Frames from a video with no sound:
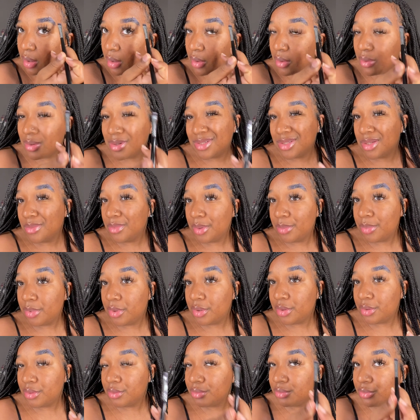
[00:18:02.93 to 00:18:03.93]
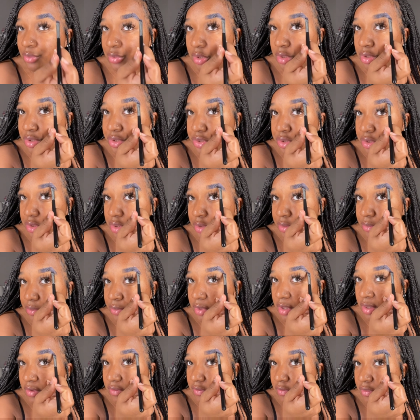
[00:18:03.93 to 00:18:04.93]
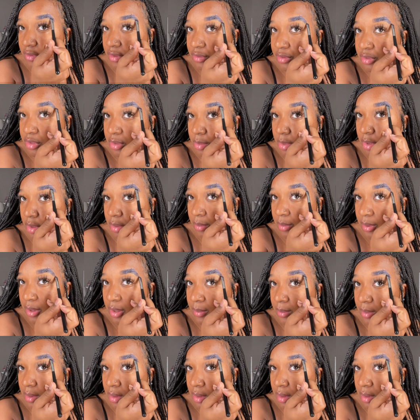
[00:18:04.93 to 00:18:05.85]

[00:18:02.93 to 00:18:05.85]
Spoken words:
Or some people do, which, you know, whatever floats your boat, baby.